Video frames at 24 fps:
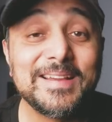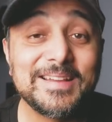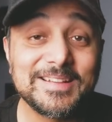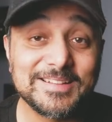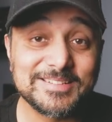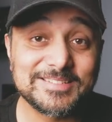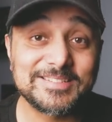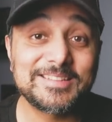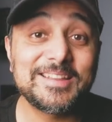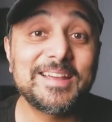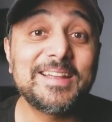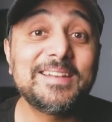
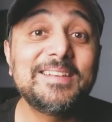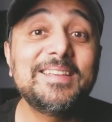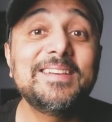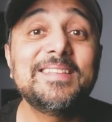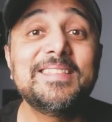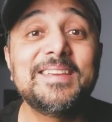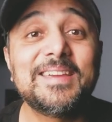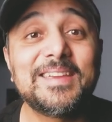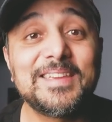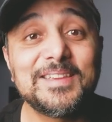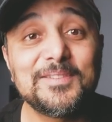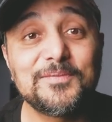Instead,
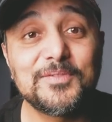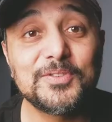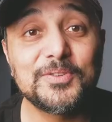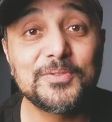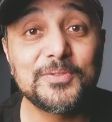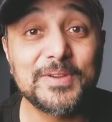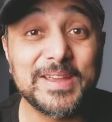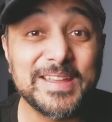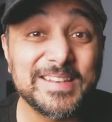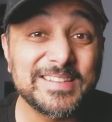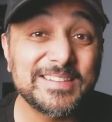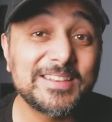they give
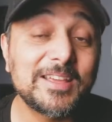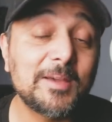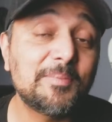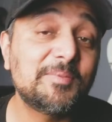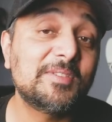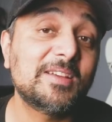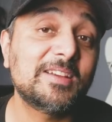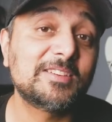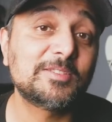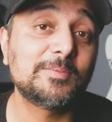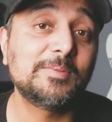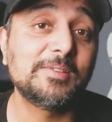you
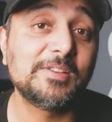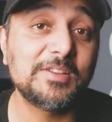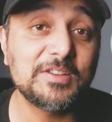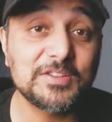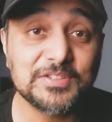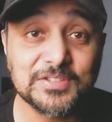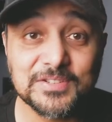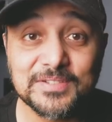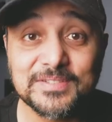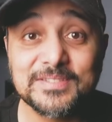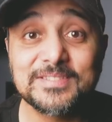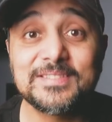in-depth
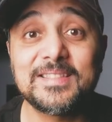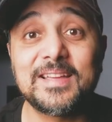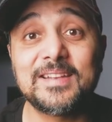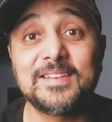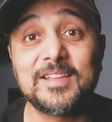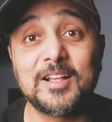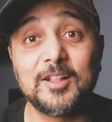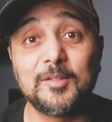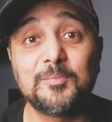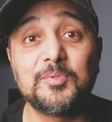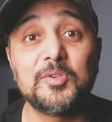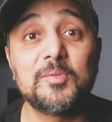explanations that
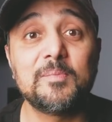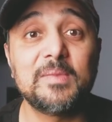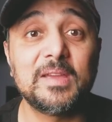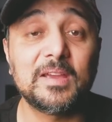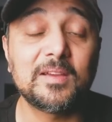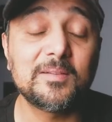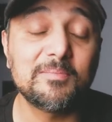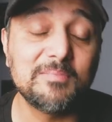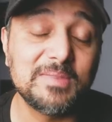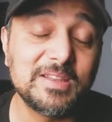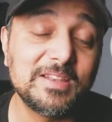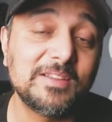help you
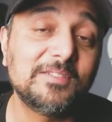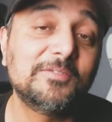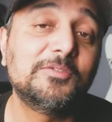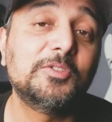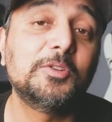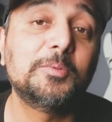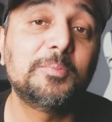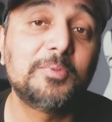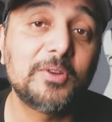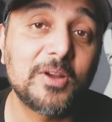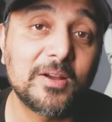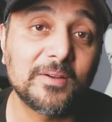make
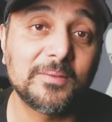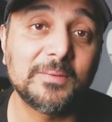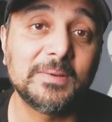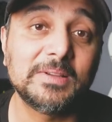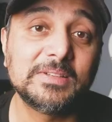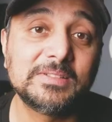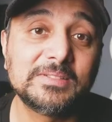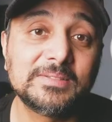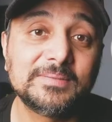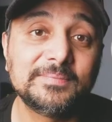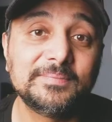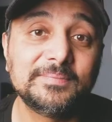meaningful progress.